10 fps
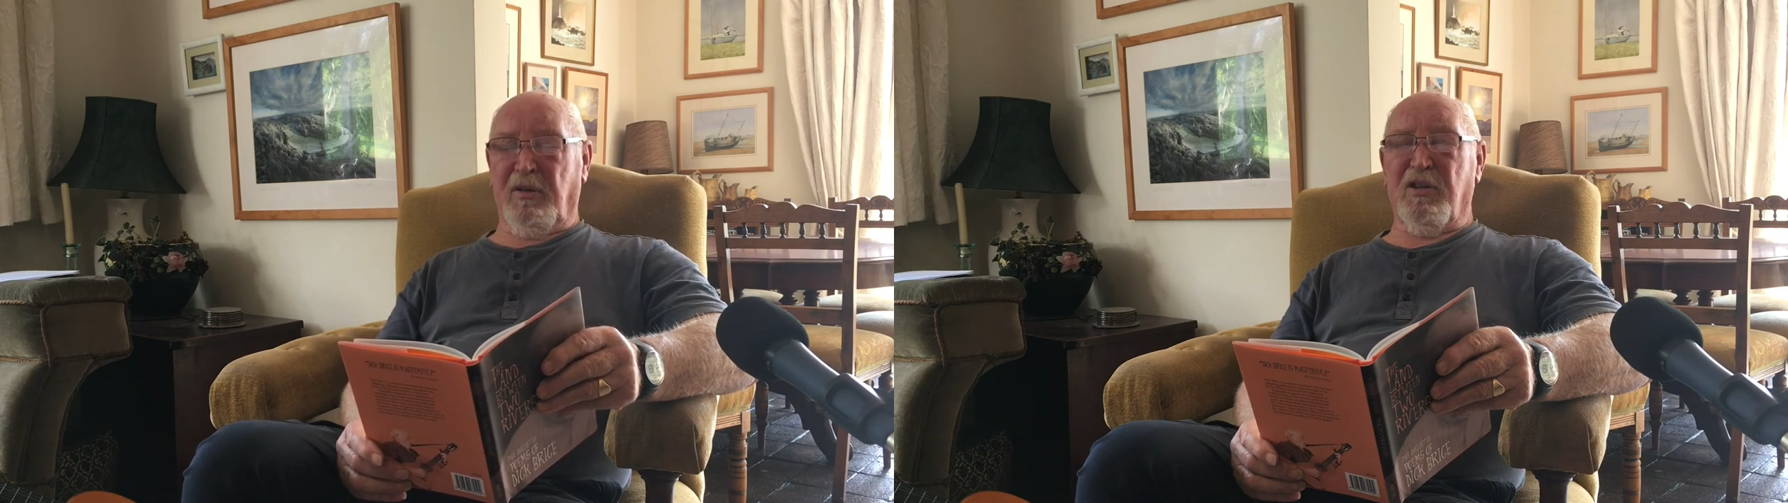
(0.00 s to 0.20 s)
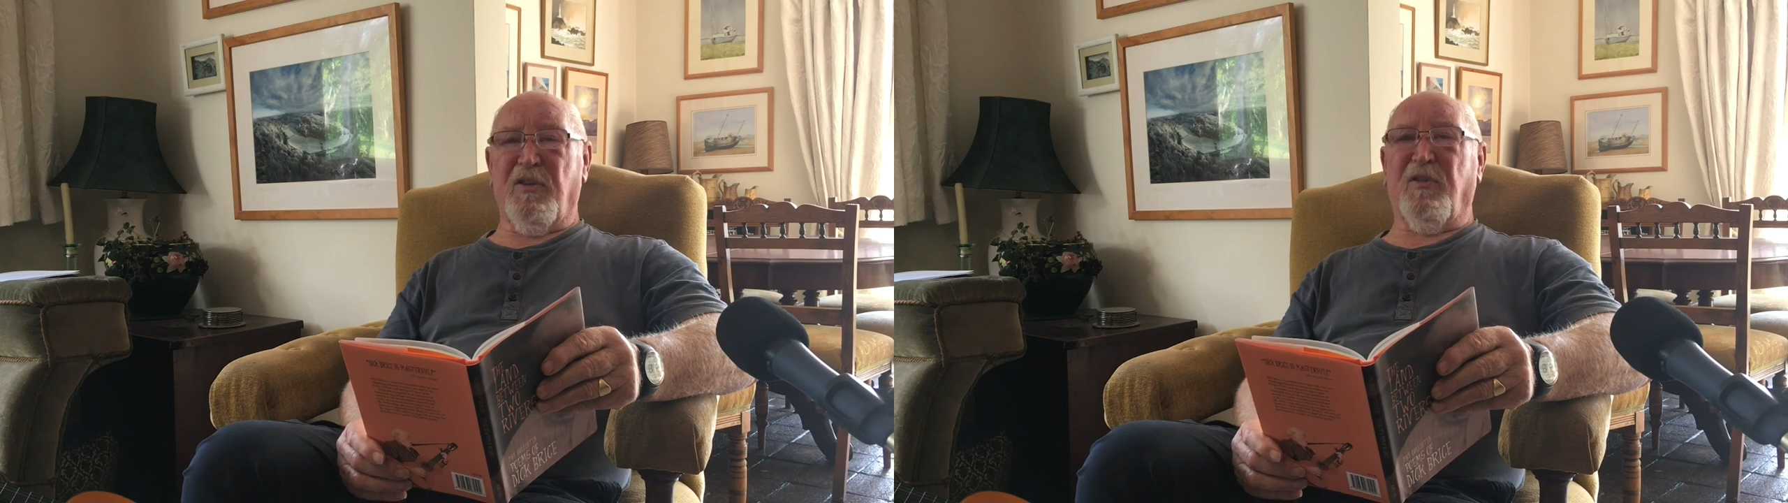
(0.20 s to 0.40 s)

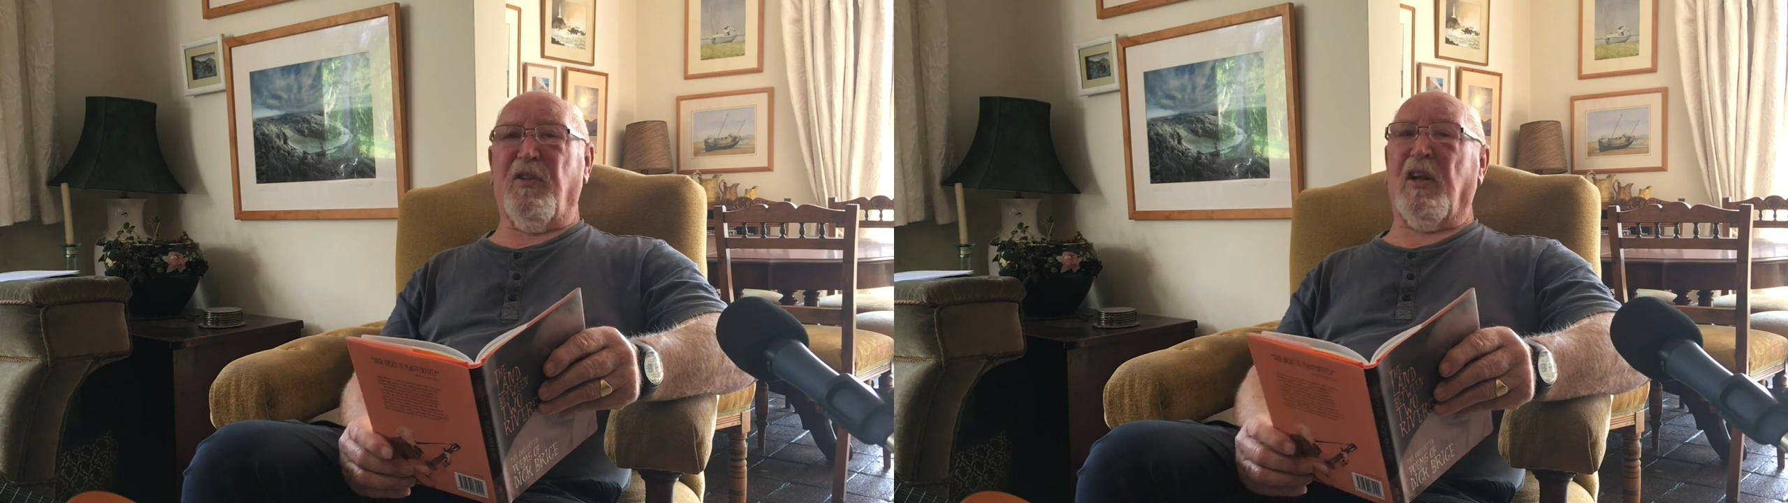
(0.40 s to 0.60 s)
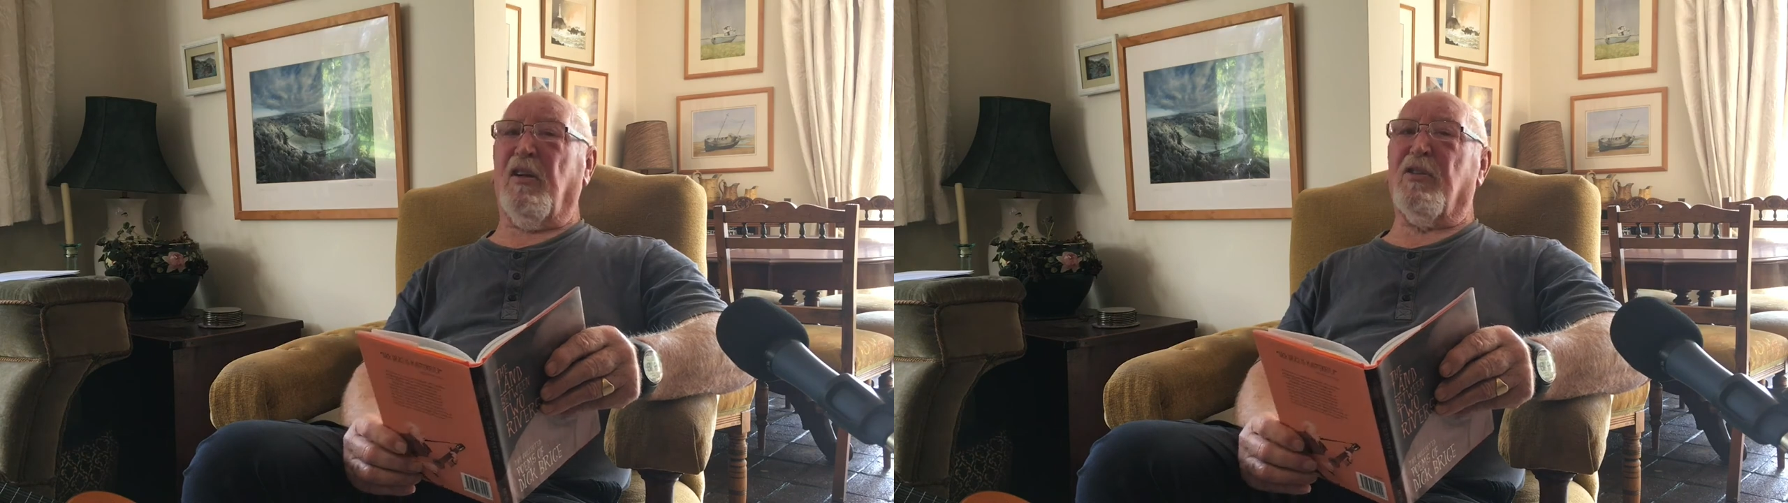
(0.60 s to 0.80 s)
to
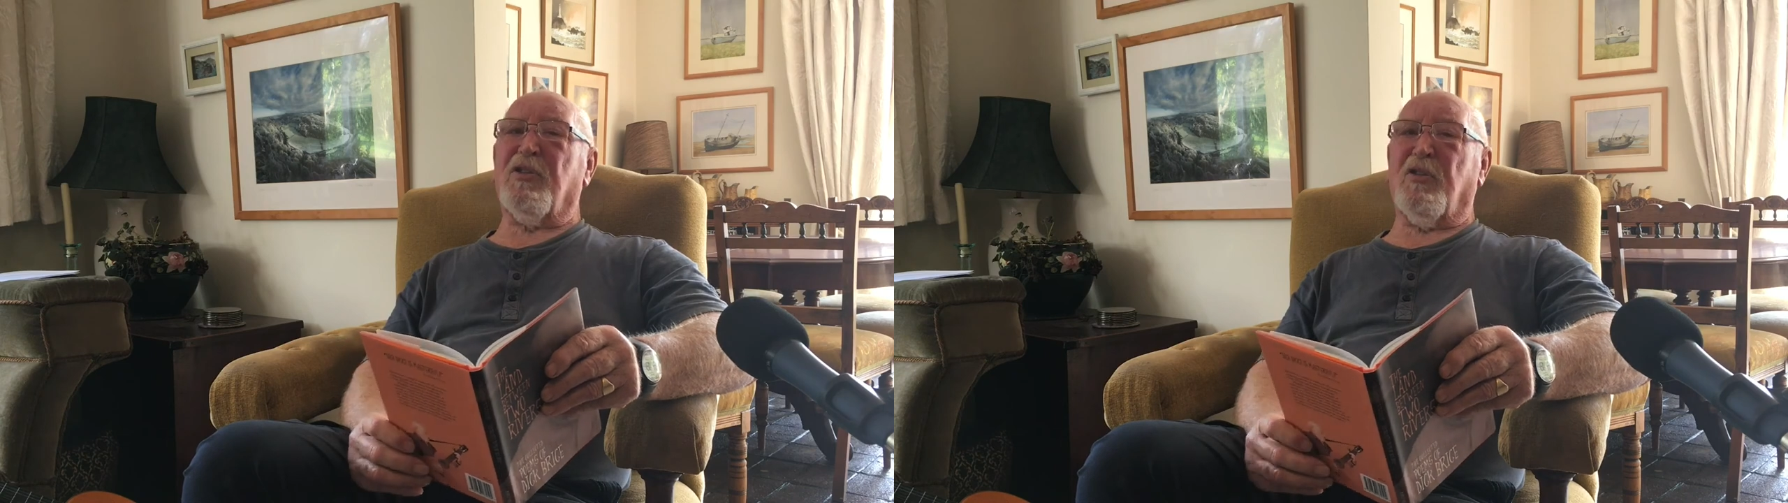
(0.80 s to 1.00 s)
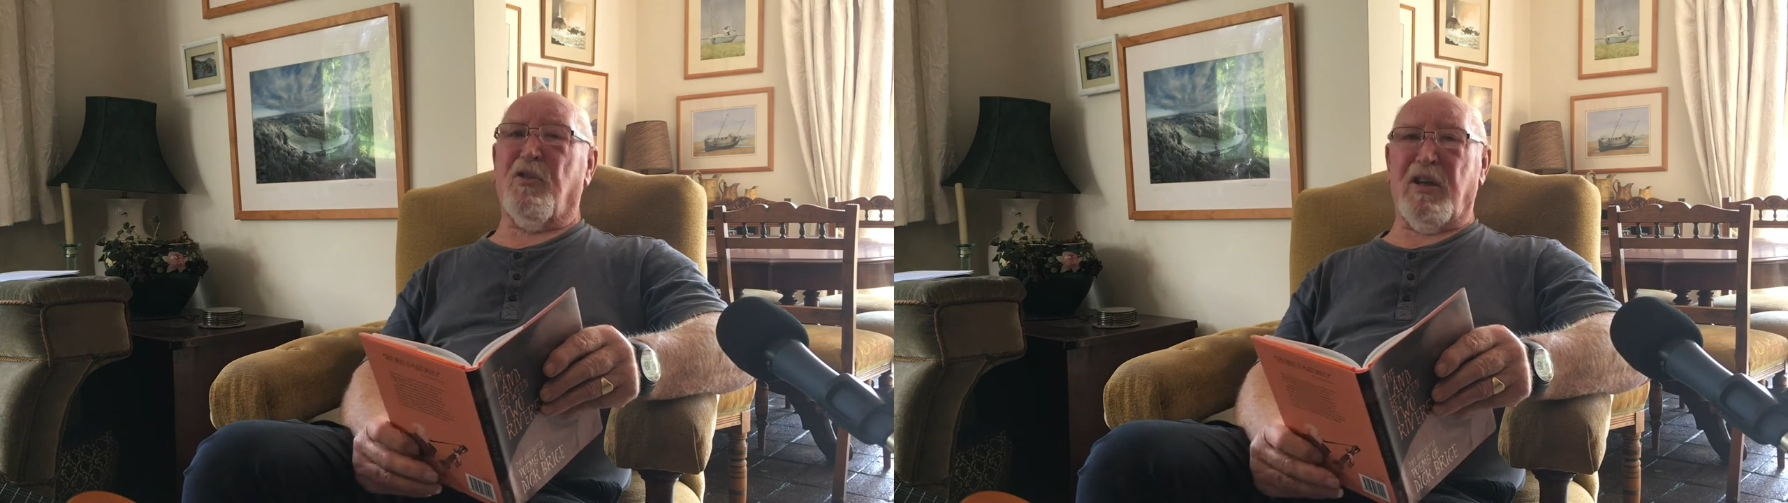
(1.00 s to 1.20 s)

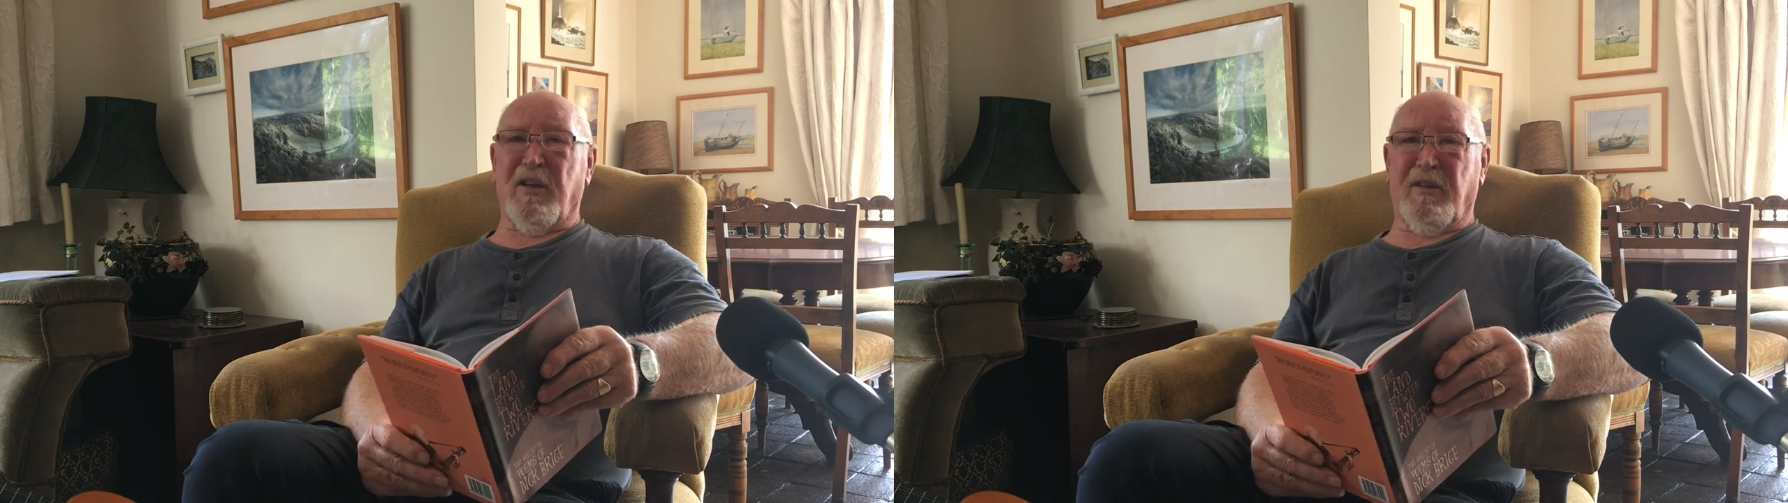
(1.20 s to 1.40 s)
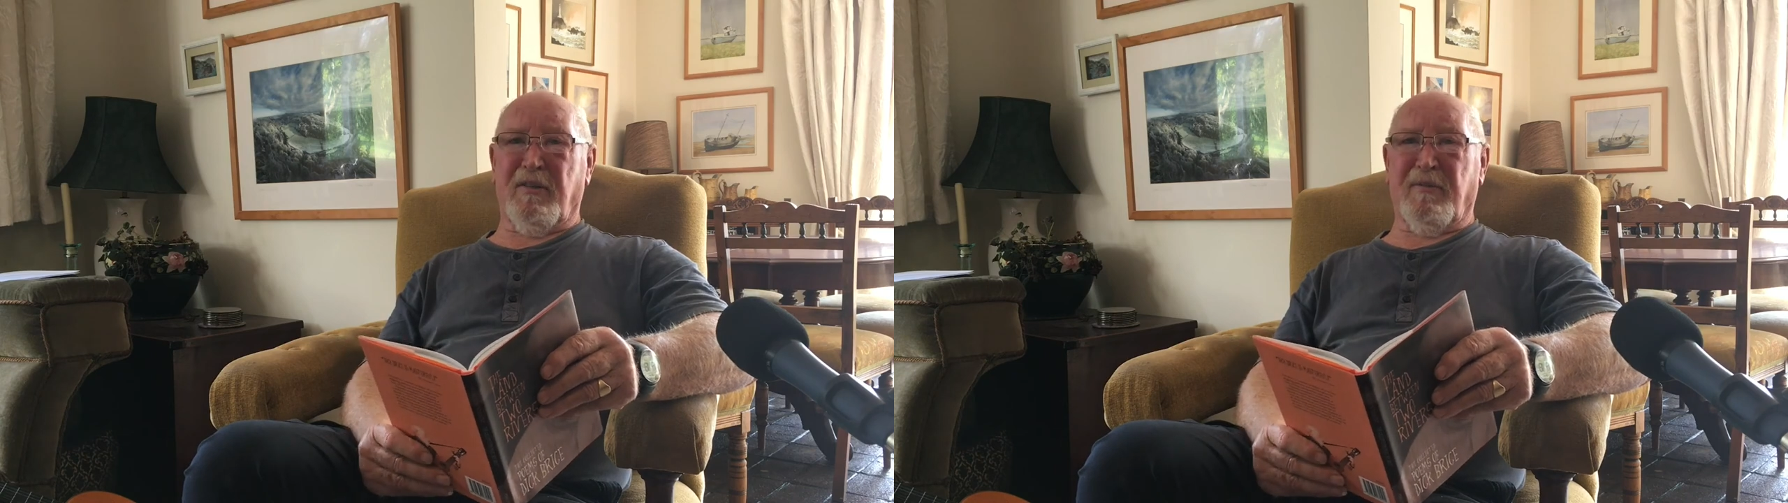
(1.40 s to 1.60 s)
Fiddler's Green.